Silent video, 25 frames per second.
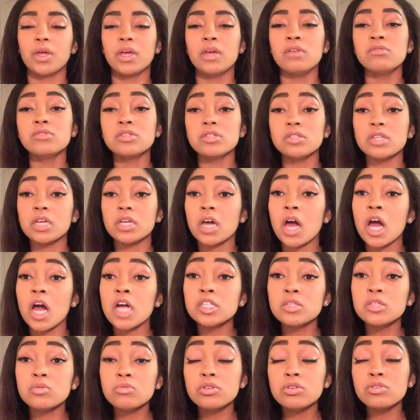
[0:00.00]
He was just like,
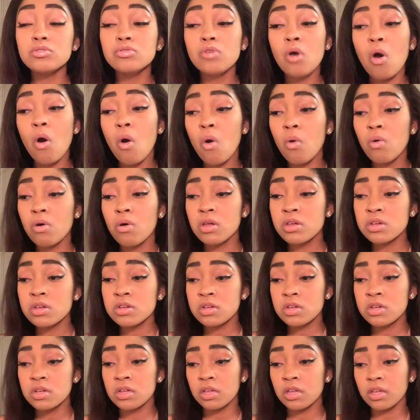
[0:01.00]
"I just want to know
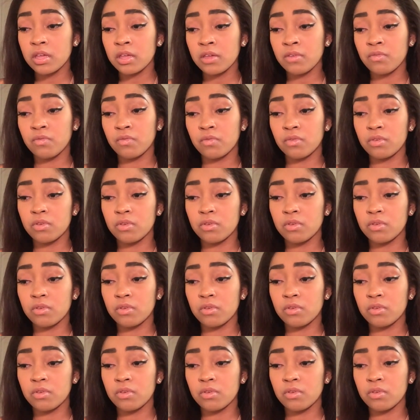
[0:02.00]
if